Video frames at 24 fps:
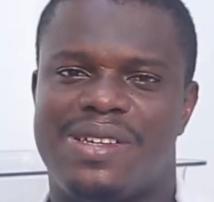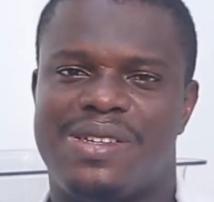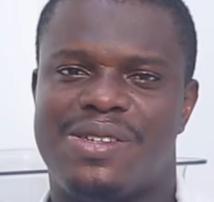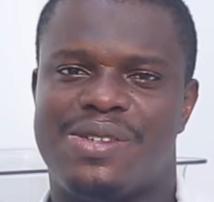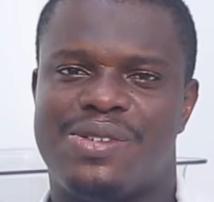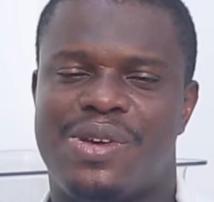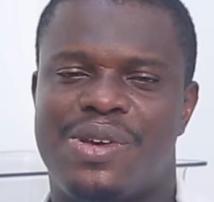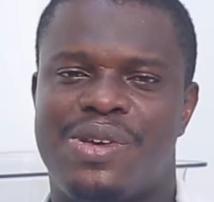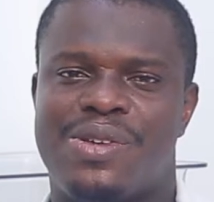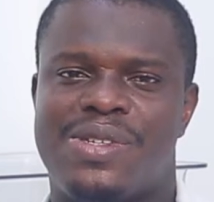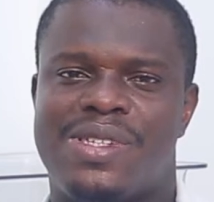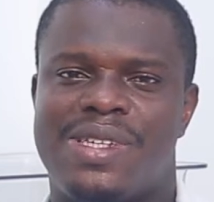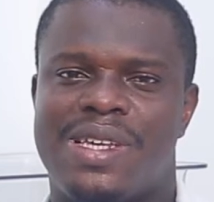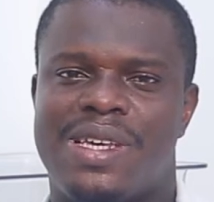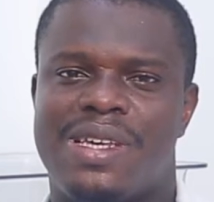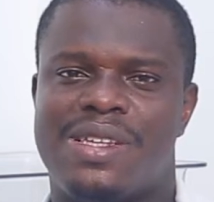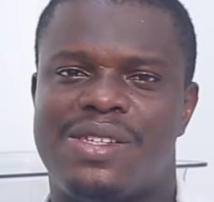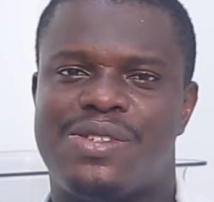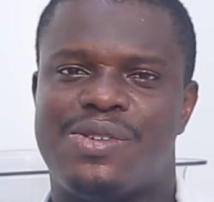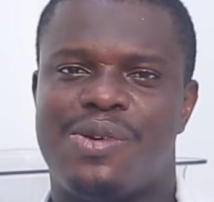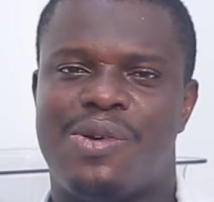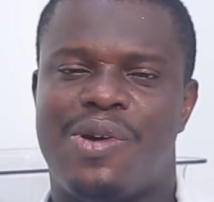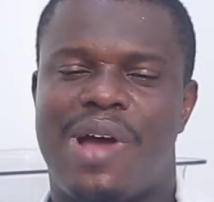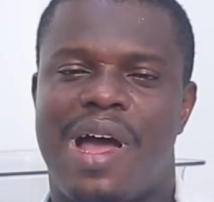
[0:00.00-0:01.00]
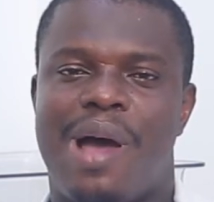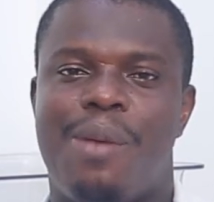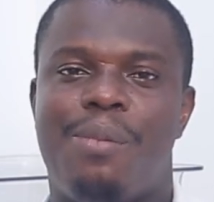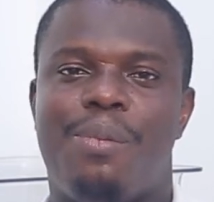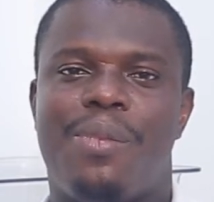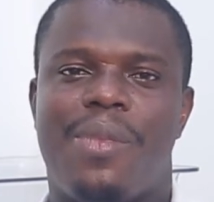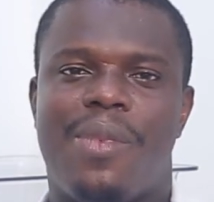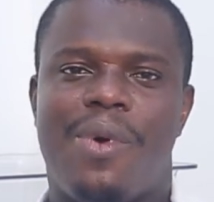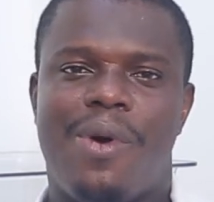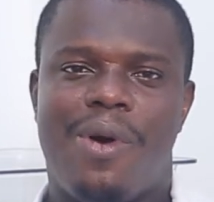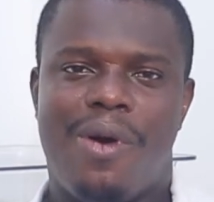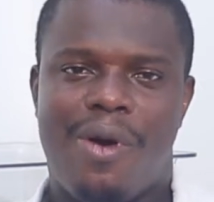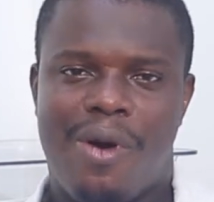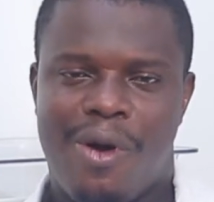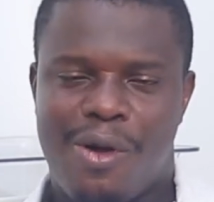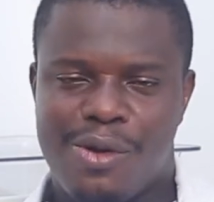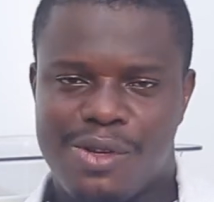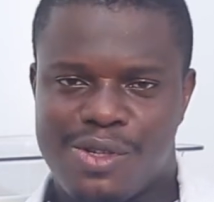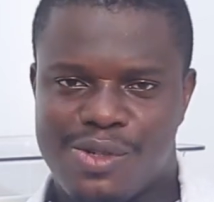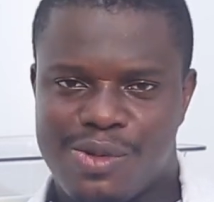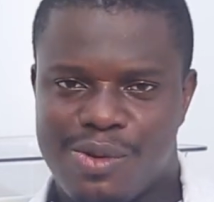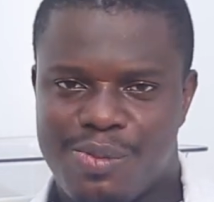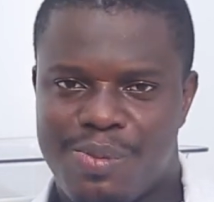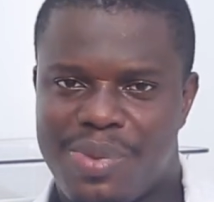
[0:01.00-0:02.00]
So you see, so I'm
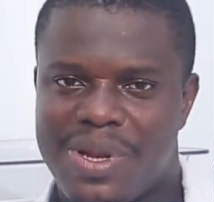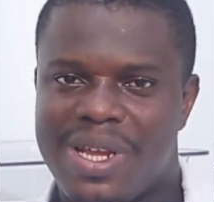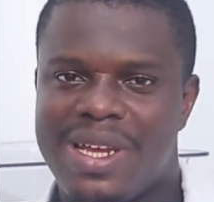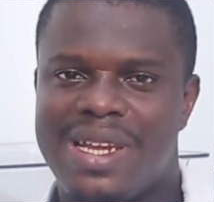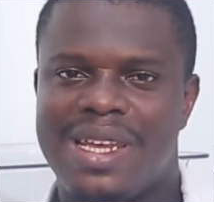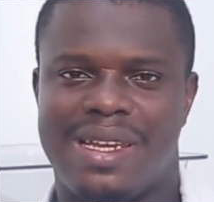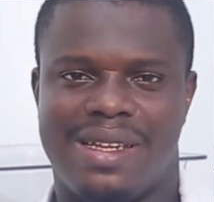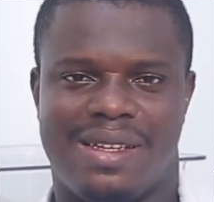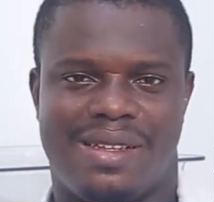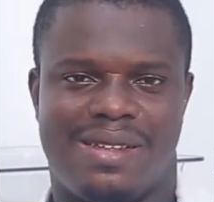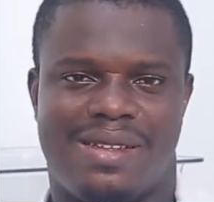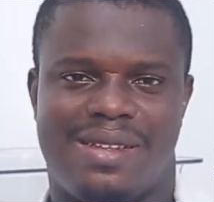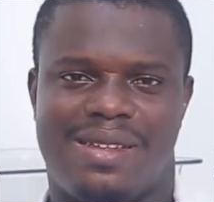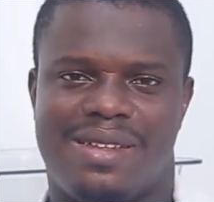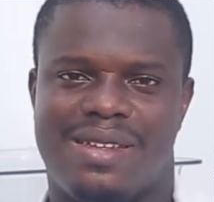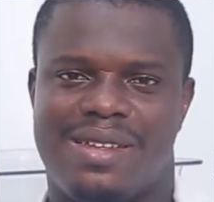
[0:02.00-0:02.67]
also pleading,